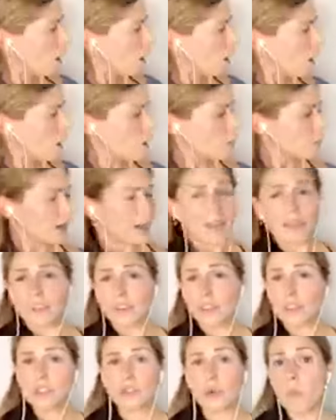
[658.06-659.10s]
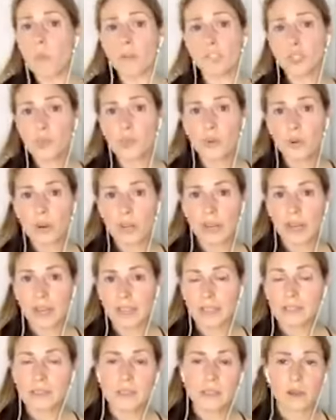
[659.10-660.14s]
And there's so much more. Like
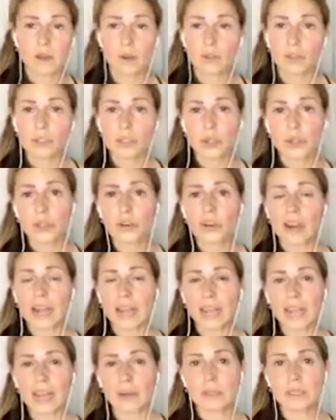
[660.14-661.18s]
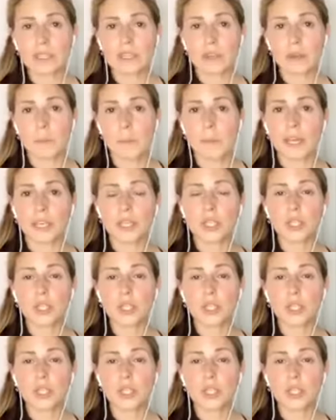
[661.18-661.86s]
I said, consult your accountant and make